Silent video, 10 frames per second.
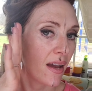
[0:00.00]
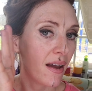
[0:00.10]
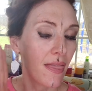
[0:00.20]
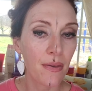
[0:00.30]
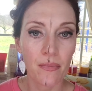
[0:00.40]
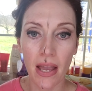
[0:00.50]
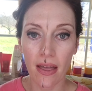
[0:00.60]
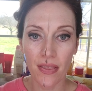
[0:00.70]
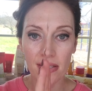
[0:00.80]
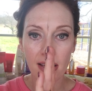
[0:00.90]
and
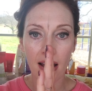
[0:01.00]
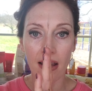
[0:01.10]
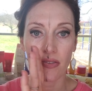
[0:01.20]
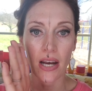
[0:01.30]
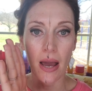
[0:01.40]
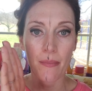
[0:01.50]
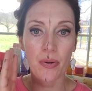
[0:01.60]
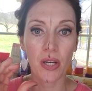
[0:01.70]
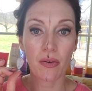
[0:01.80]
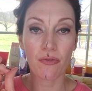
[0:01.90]
the side that I'm
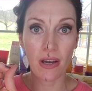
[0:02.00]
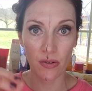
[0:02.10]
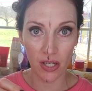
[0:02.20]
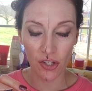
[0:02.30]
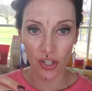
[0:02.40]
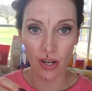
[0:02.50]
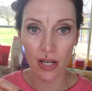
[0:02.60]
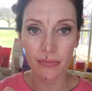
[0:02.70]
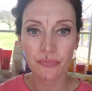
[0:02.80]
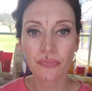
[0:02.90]
putting foundation
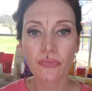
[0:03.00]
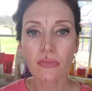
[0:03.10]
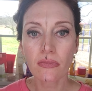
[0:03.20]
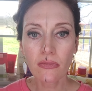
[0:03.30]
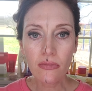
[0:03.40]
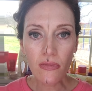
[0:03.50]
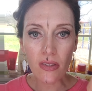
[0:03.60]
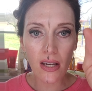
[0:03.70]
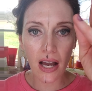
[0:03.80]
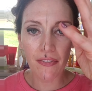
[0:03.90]
on.
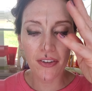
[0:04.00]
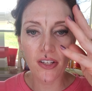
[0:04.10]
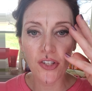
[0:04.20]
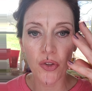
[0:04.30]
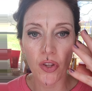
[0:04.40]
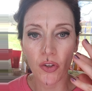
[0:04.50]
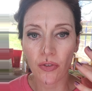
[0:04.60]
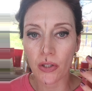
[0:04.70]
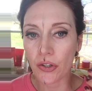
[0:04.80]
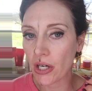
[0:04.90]
I feel as though the
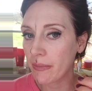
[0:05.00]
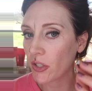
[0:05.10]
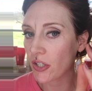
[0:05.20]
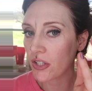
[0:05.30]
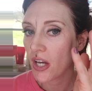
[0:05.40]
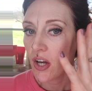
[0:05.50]
BlurCream looks